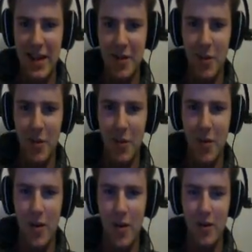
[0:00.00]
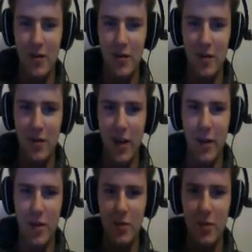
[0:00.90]
I don't know what
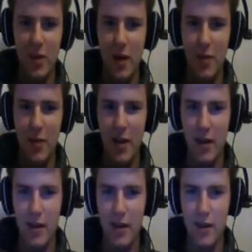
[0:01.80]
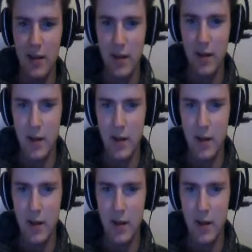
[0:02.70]
language I'm trying to emulate here.